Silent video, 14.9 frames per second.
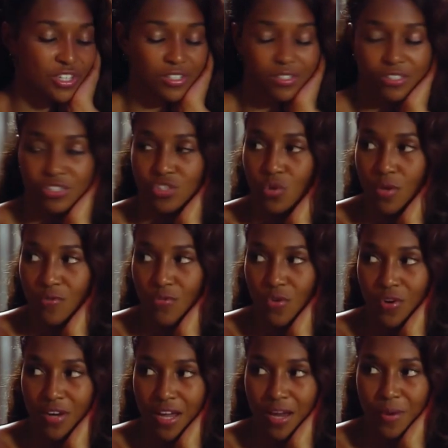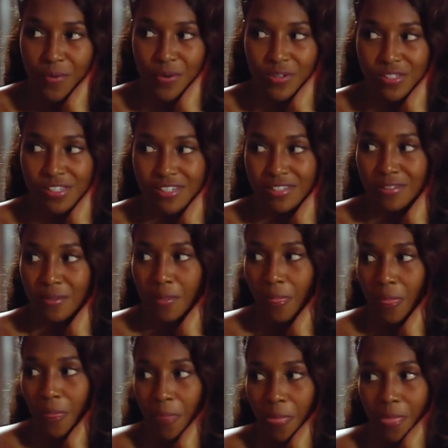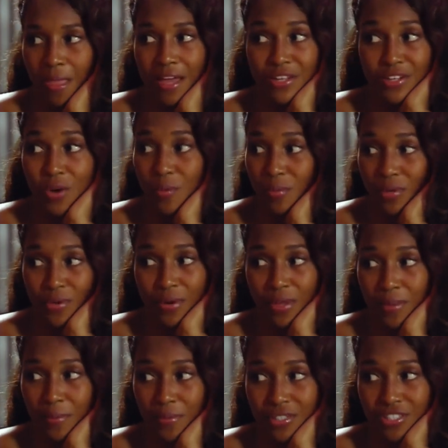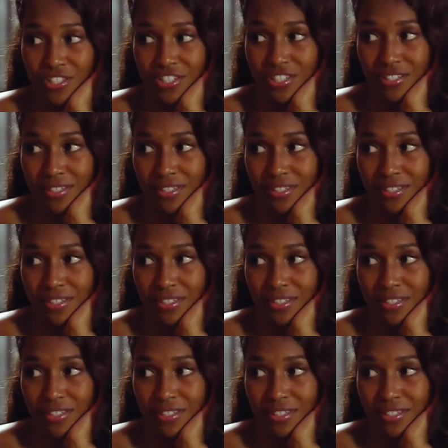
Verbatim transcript: a straightforward person. Right. I don't beat around the bush.